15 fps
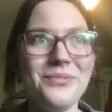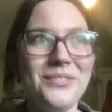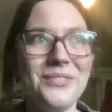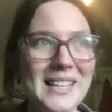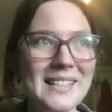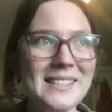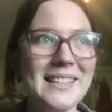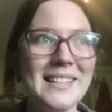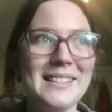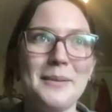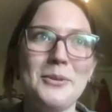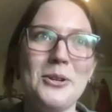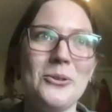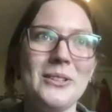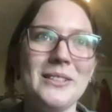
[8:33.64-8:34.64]
These days, I'm
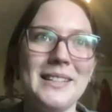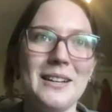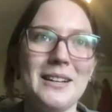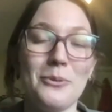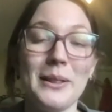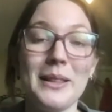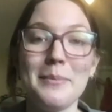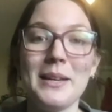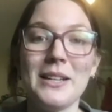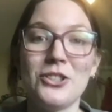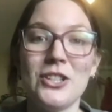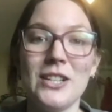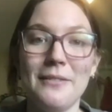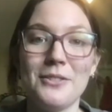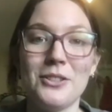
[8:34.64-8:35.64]
noticing a really big
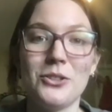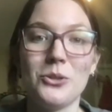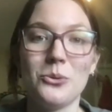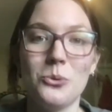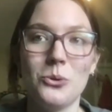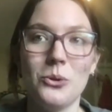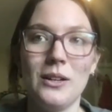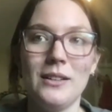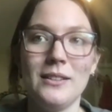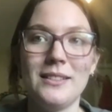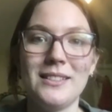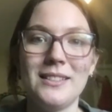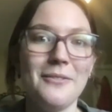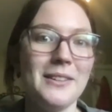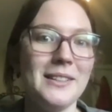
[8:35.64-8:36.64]
shift towards
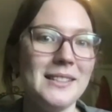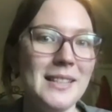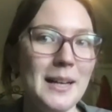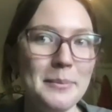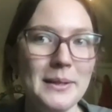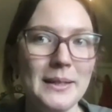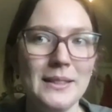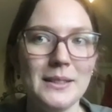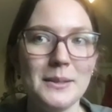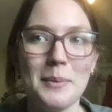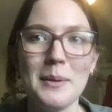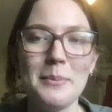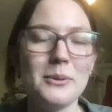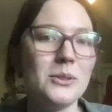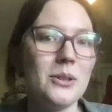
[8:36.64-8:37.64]
self acceptance.
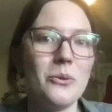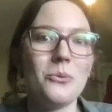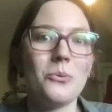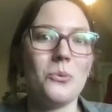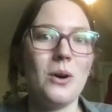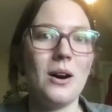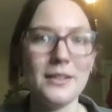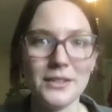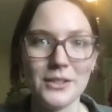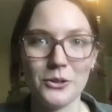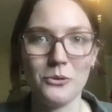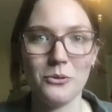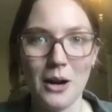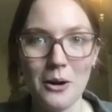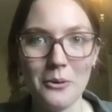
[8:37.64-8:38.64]
People don't want to
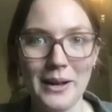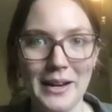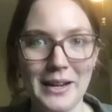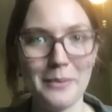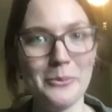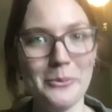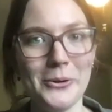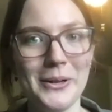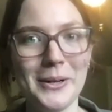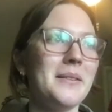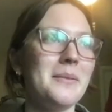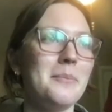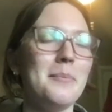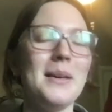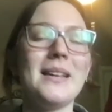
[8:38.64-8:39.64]
grow anymore
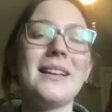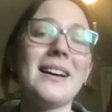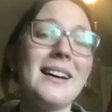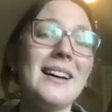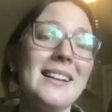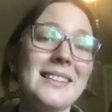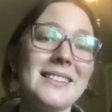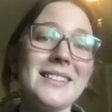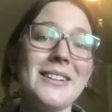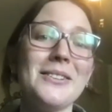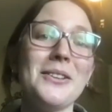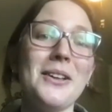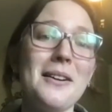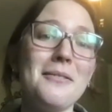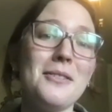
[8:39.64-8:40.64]
because a
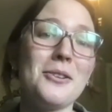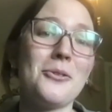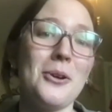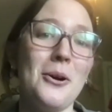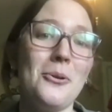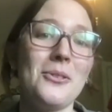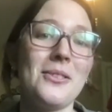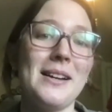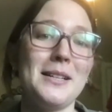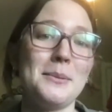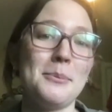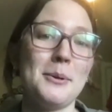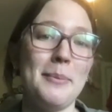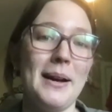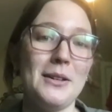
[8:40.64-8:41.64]
lot of the growth that is
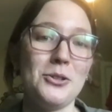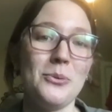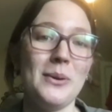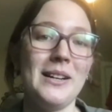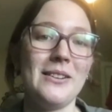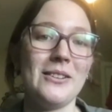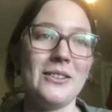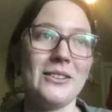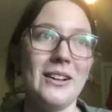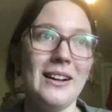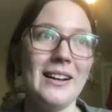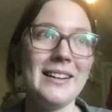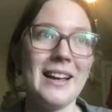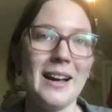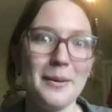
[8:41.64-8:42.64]
perpetuated
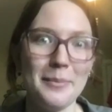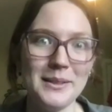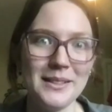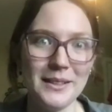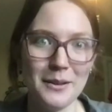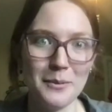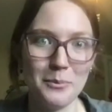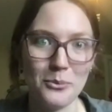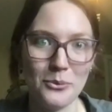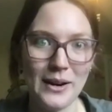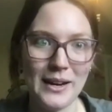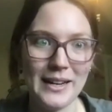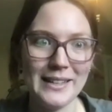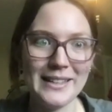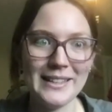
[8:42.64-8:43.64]
online happens in the
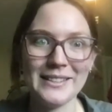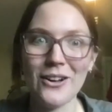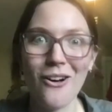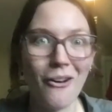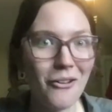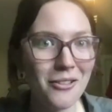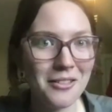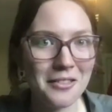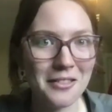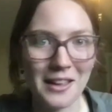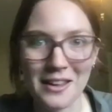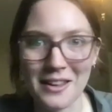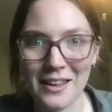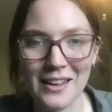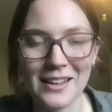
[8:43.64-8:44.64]
brain. It's all
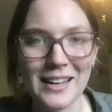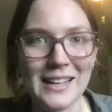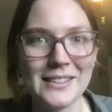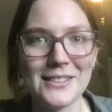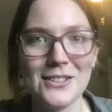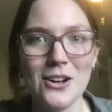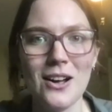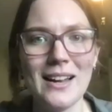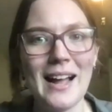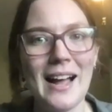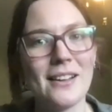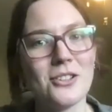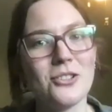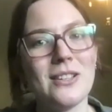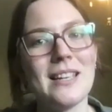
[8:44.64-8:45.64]
thinking, it's not
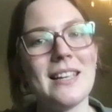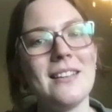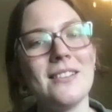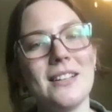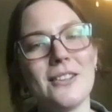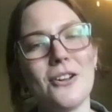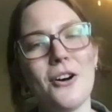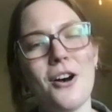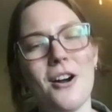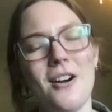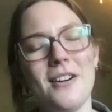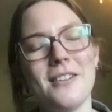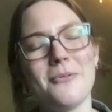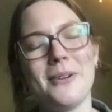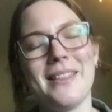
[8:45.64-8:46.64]
actually healing the
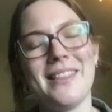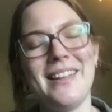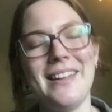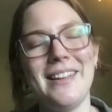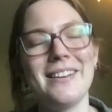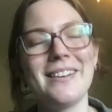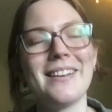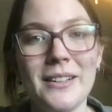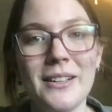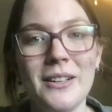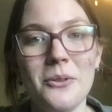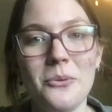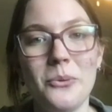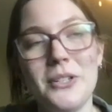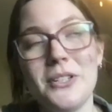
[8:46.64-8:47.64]
heart within,
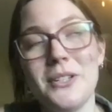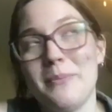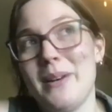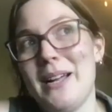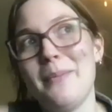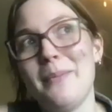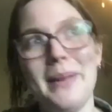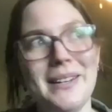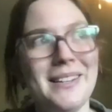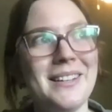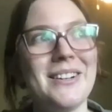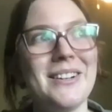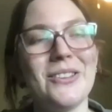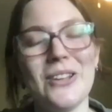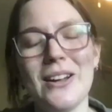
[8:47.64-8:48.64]
which, in my opinion,
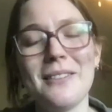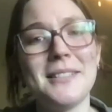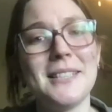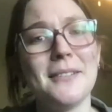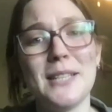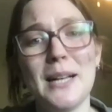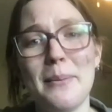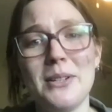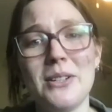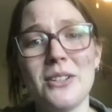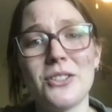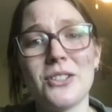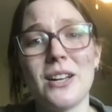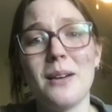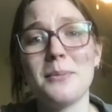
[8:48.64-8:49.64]
a lot of self
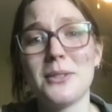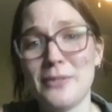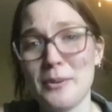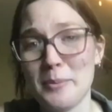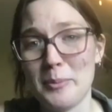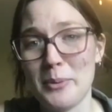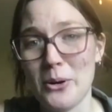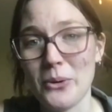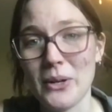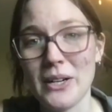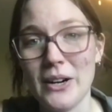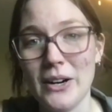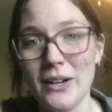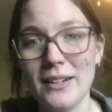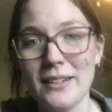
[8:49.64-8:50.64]
sabotage comes from a broken
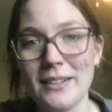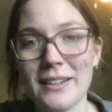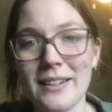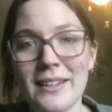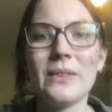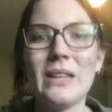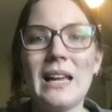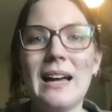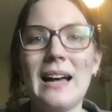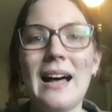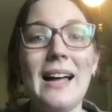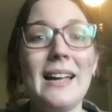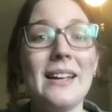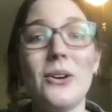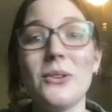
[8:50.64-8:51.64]
heart.
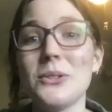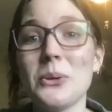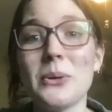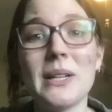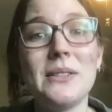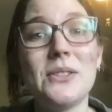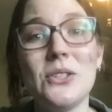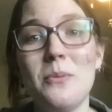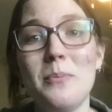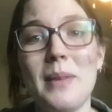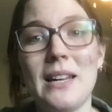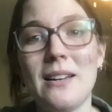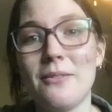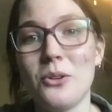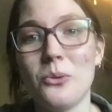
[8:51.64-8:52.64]
I also consume
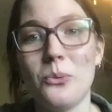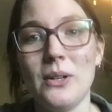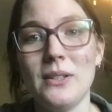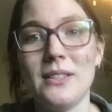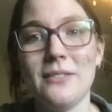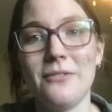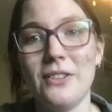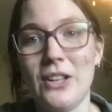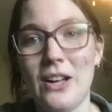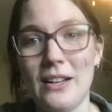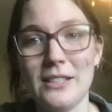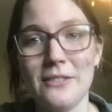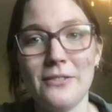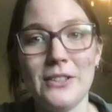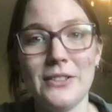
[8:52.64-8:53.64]
many of the words of
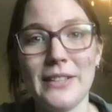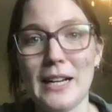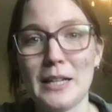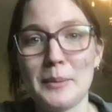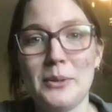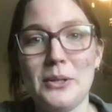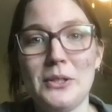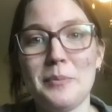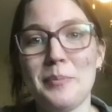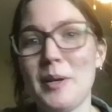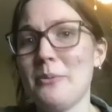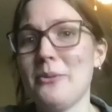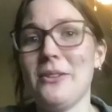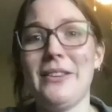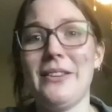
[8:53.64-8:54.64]
philosophers, experts,
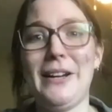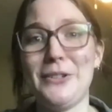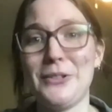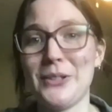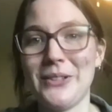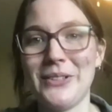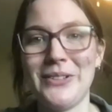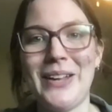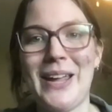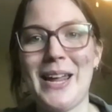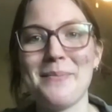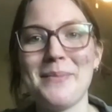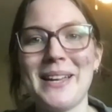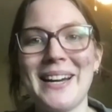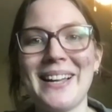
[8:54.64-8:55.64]
people with letters on their
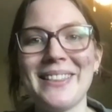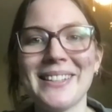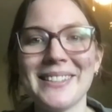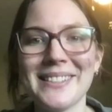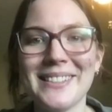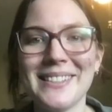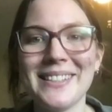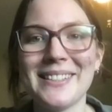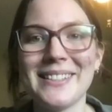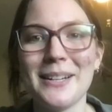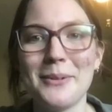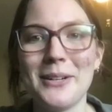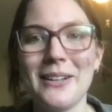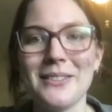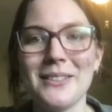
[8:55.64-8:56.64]
name, and I listen to
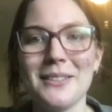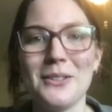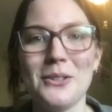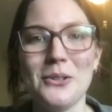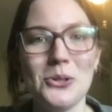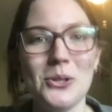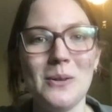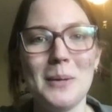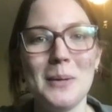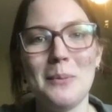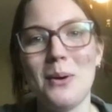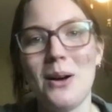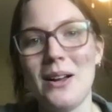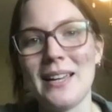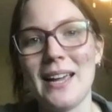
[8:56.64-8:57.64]
someone else's YouTube
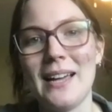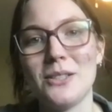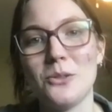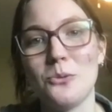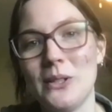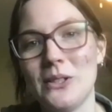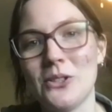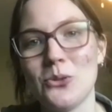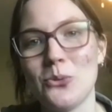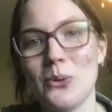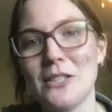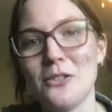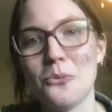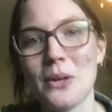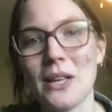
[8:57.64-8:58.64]
and podcasts once or
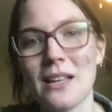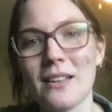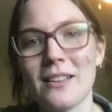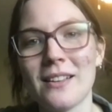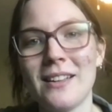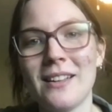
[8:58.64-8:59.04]
twice a week.